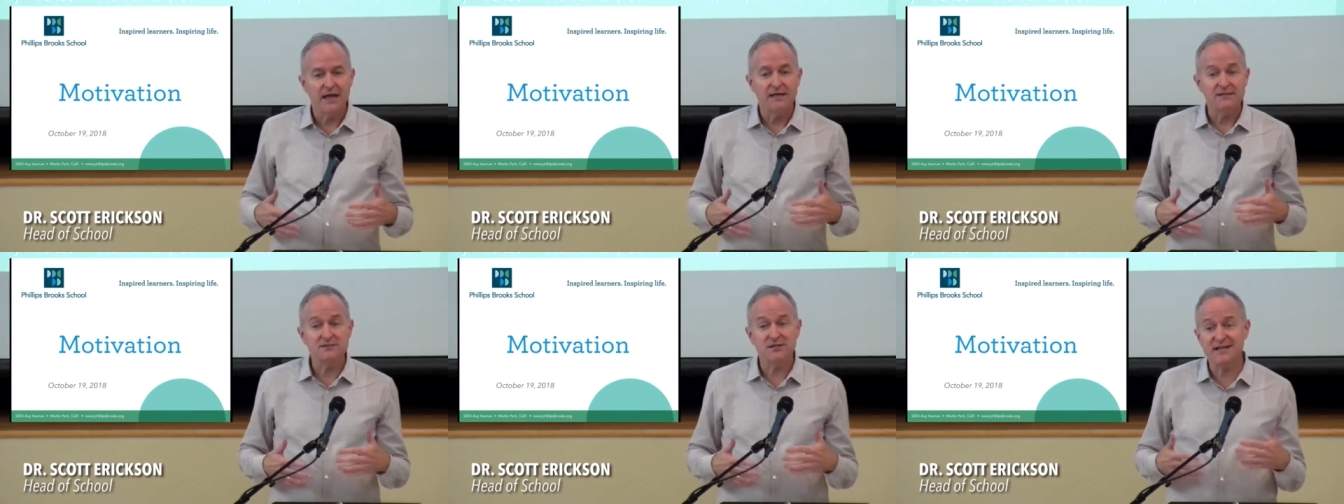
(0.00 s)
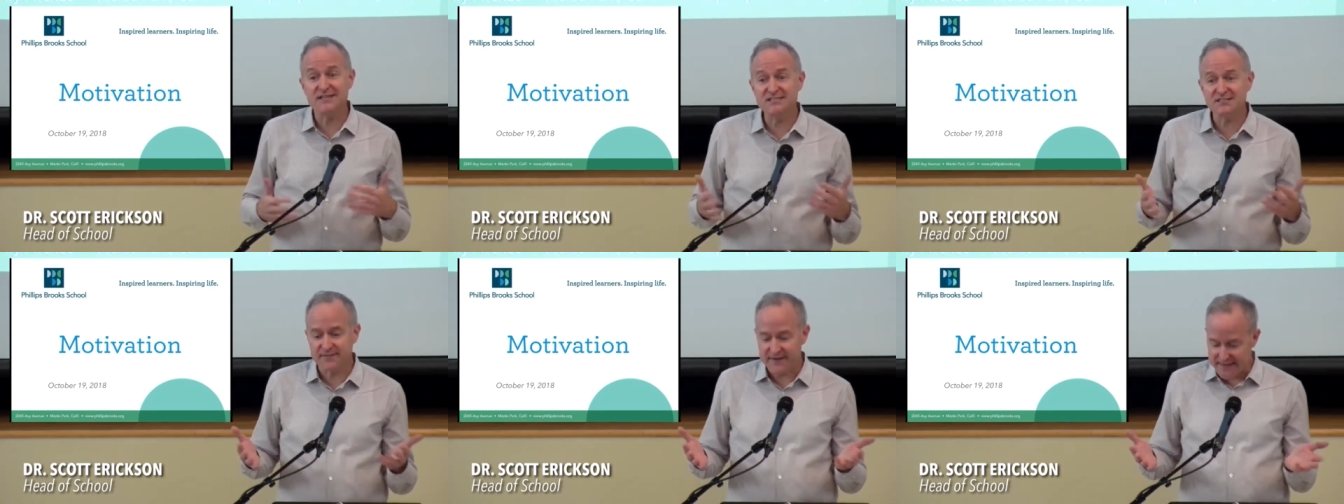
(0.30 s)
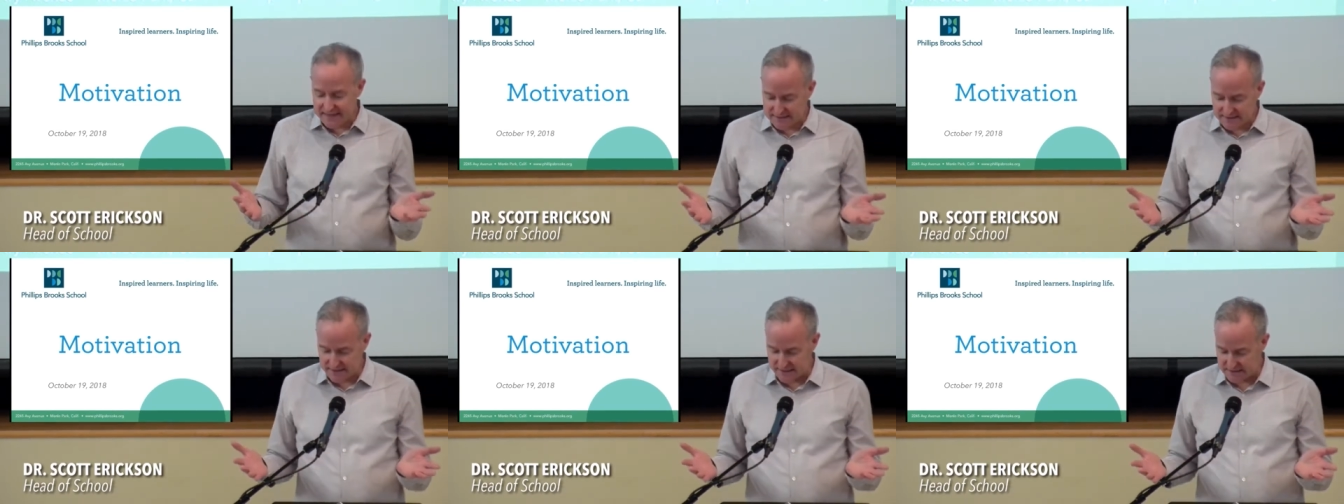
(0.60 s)
So let's
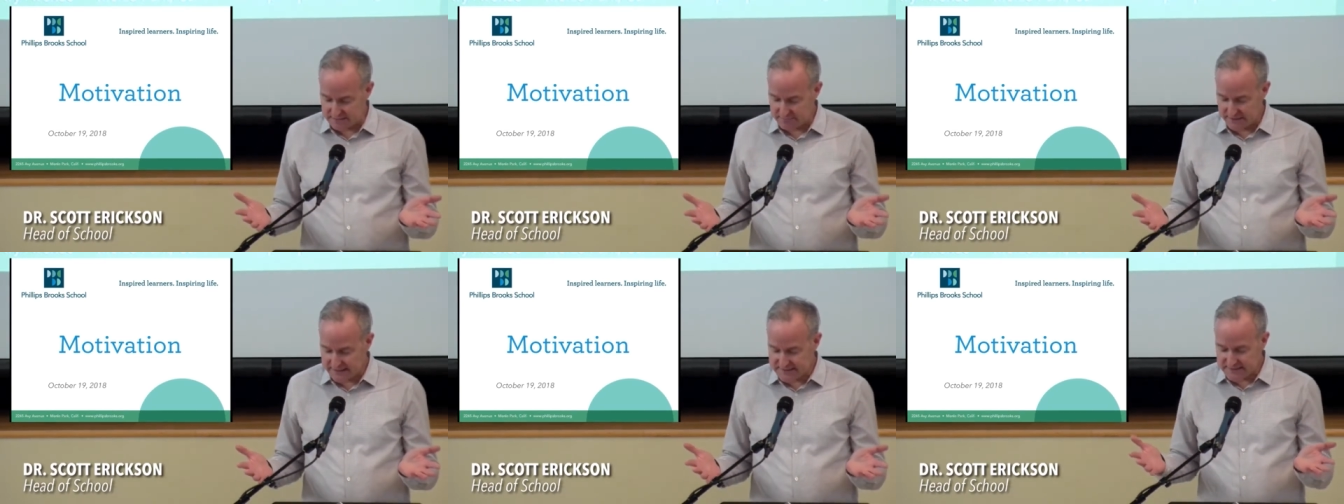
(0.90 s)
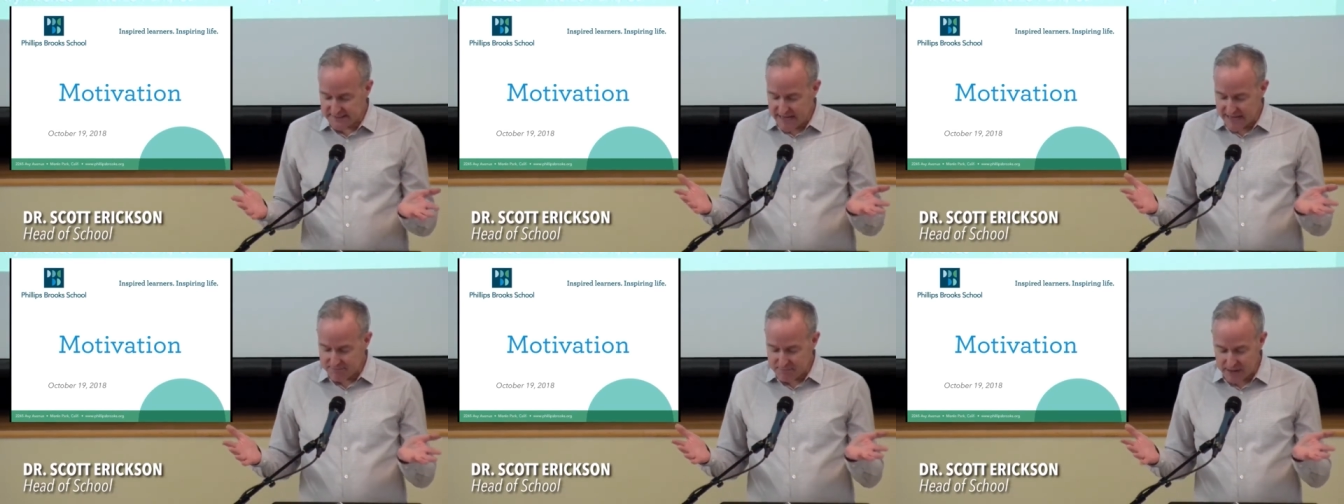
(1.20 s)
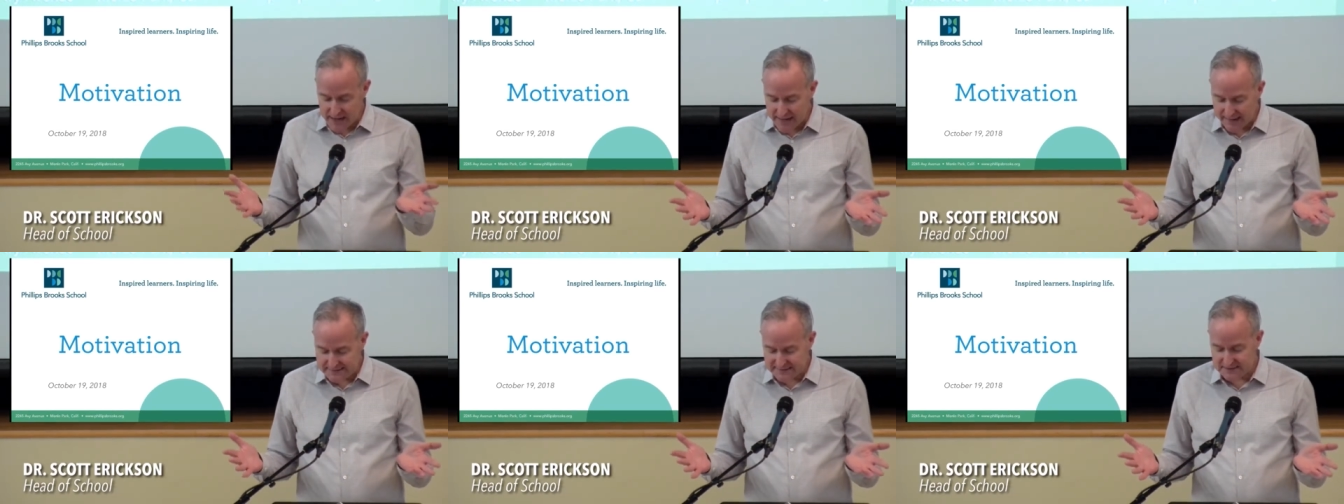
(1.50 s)
face it, it's not
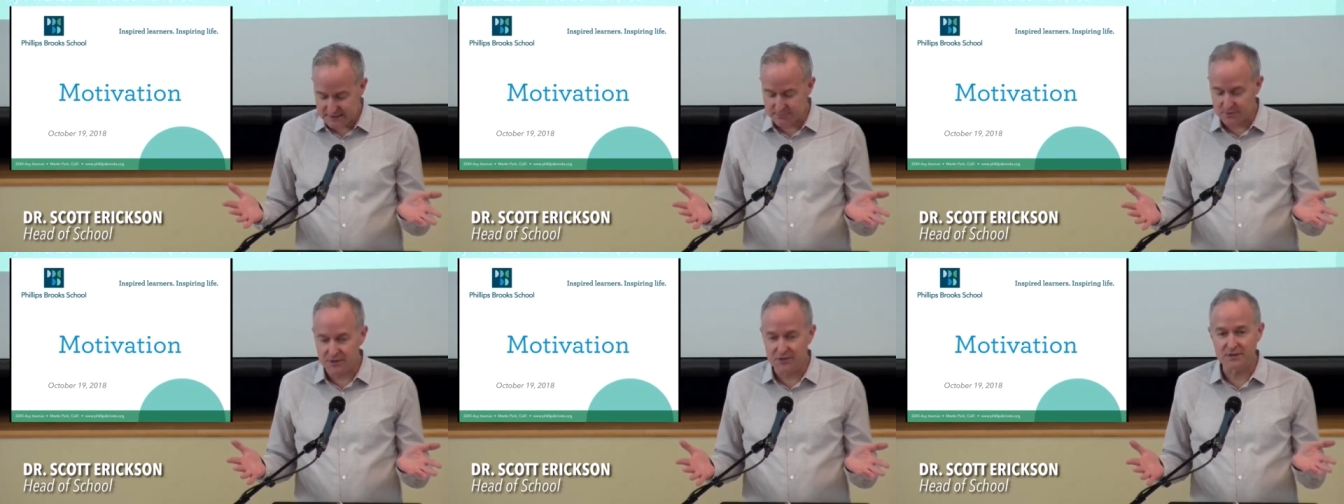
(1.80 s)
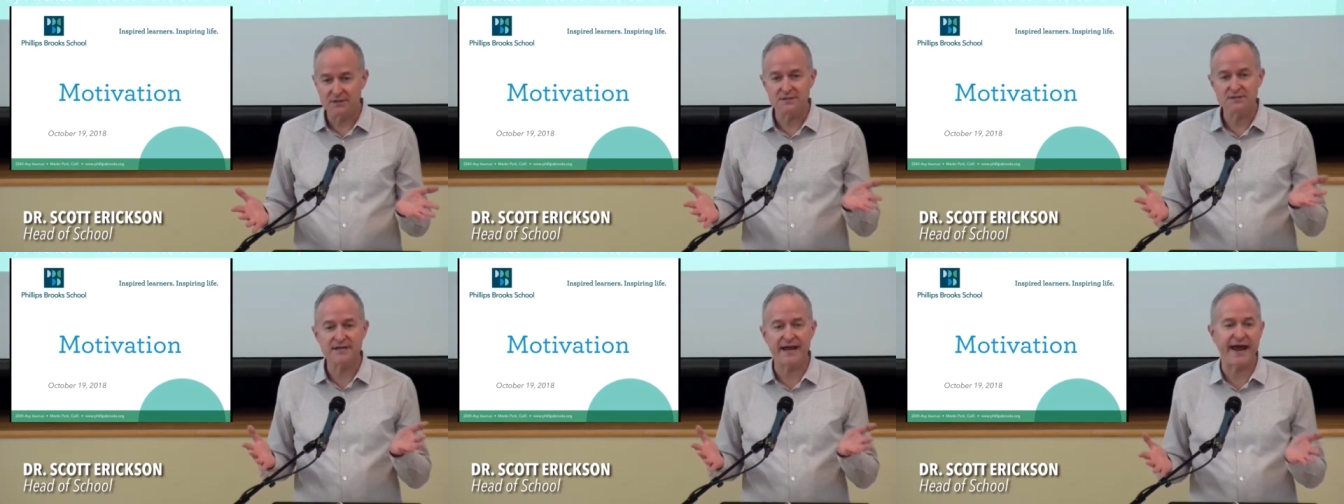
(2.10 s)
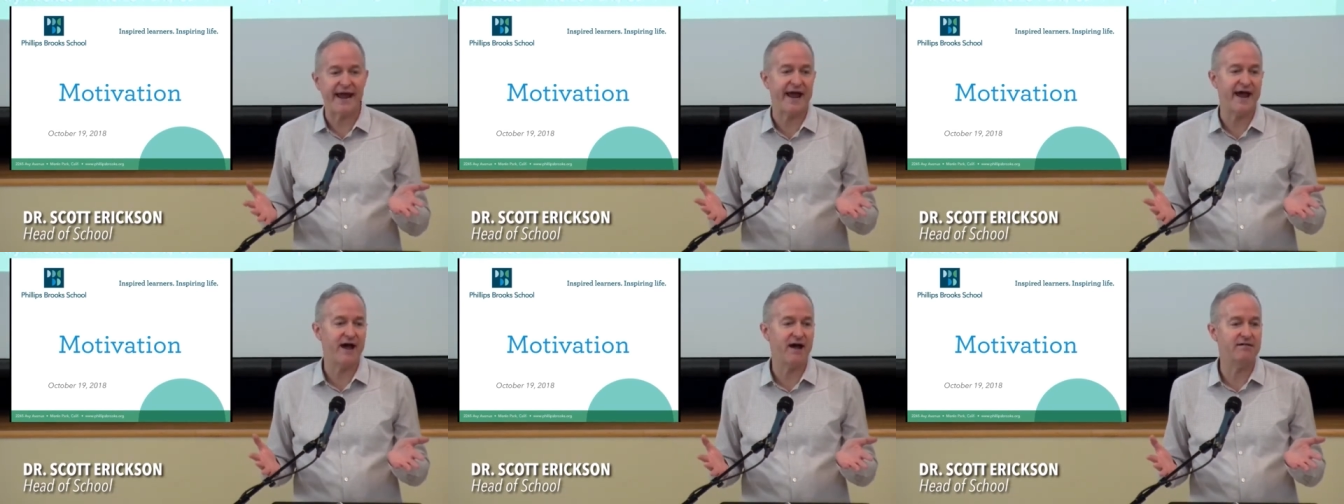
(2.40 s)
possible to
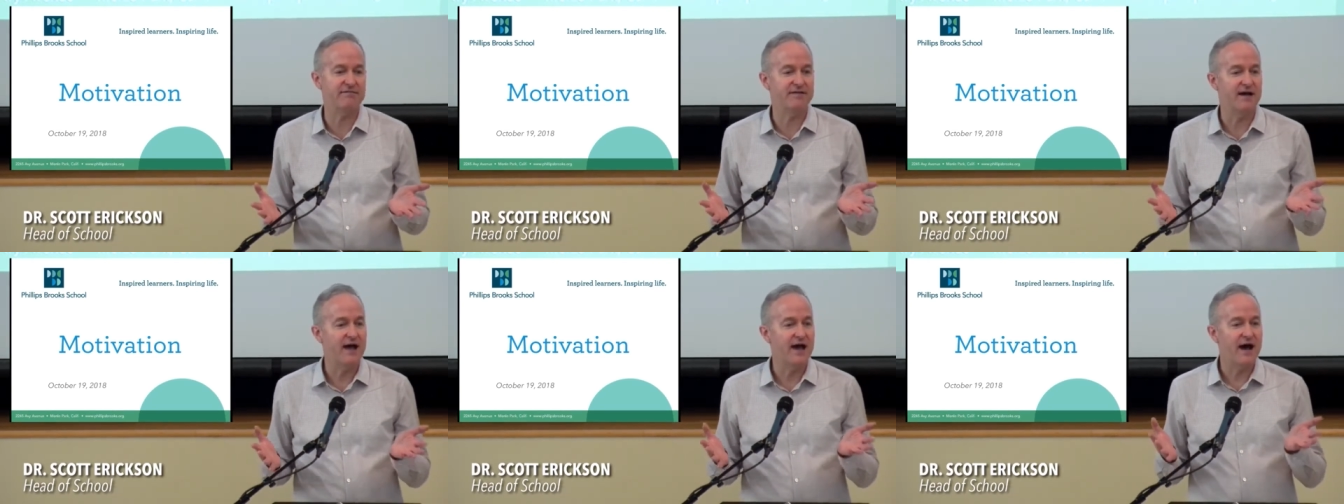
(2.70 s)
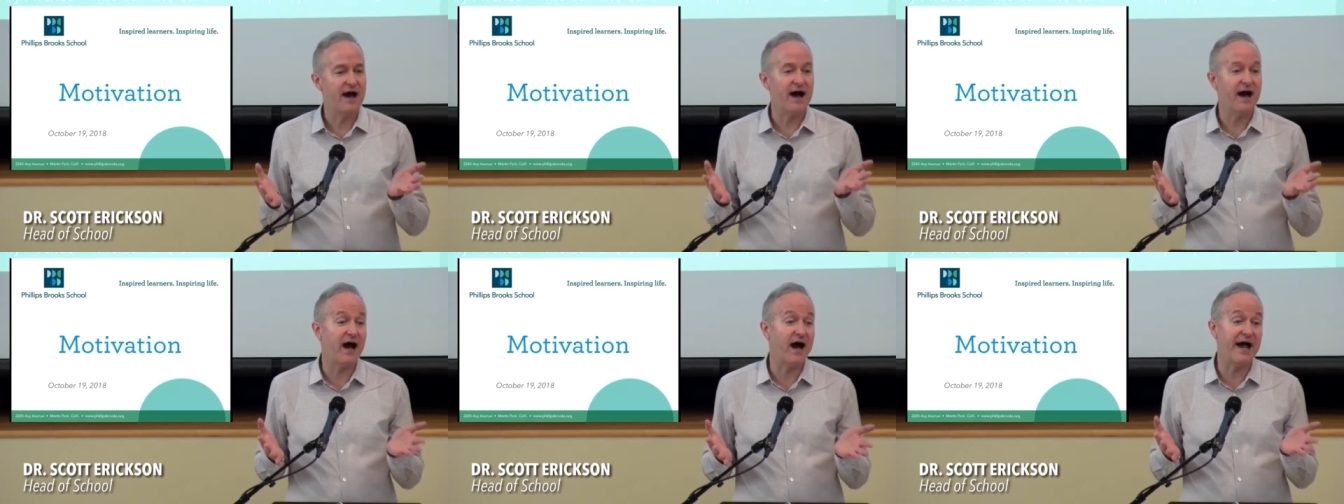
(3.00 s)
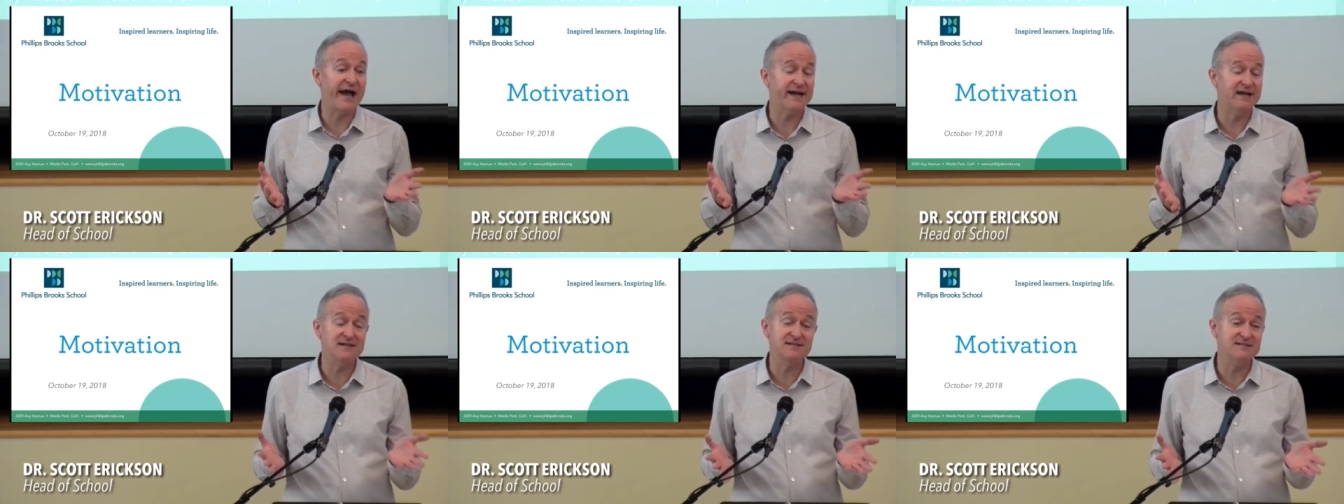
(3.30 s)
have a
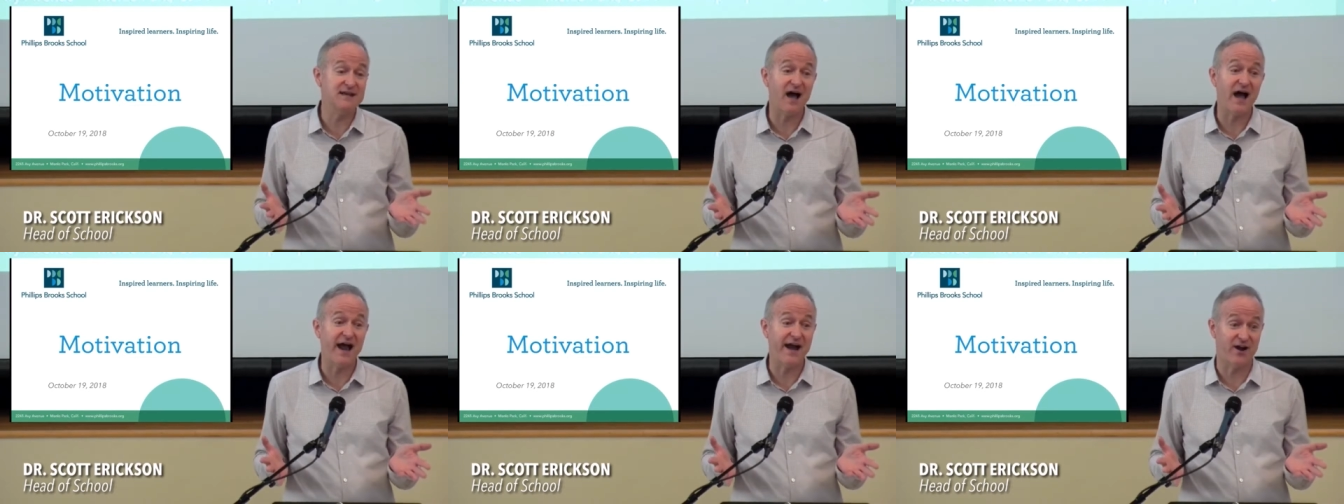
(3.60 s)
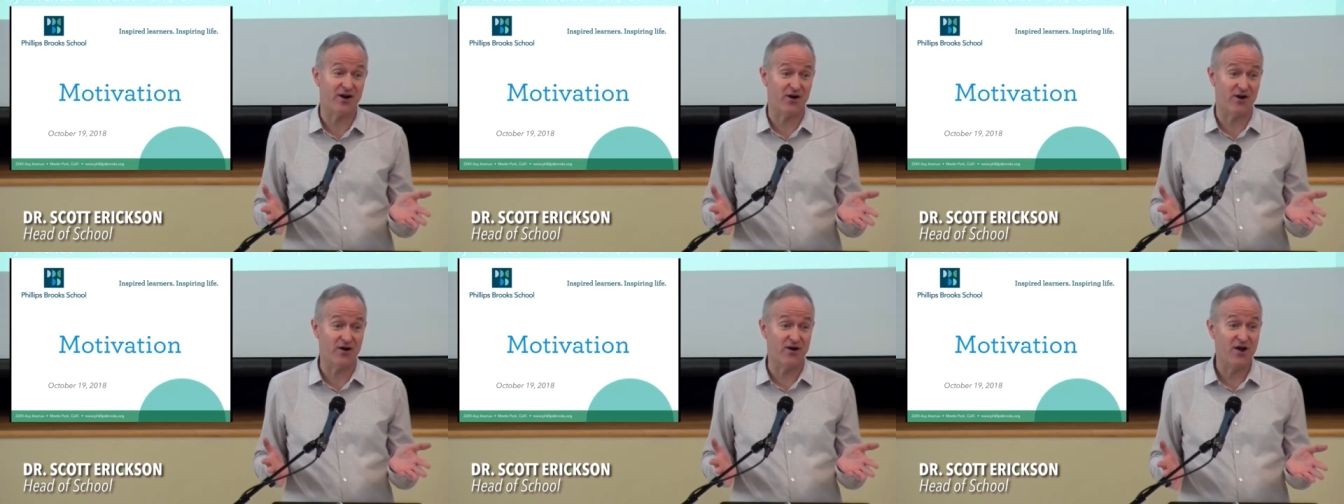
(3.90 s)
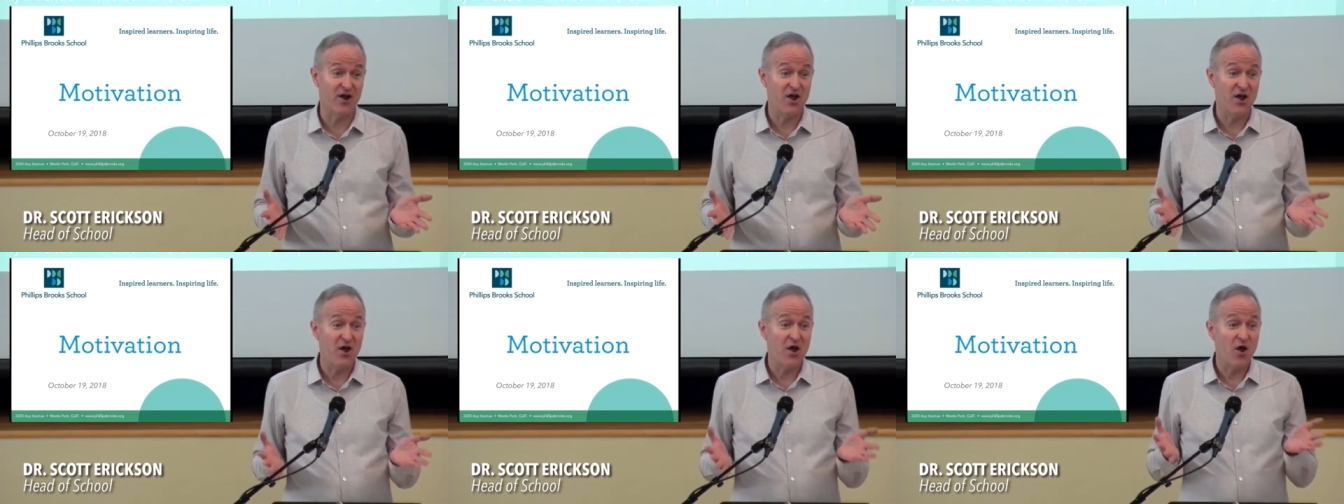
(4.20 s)
high
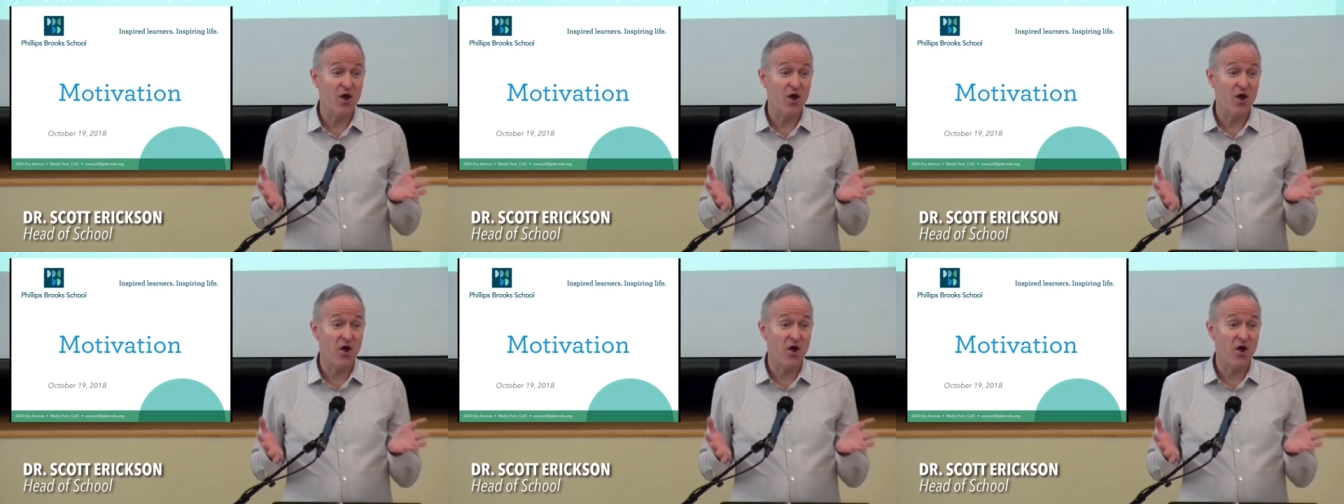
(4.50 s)
desire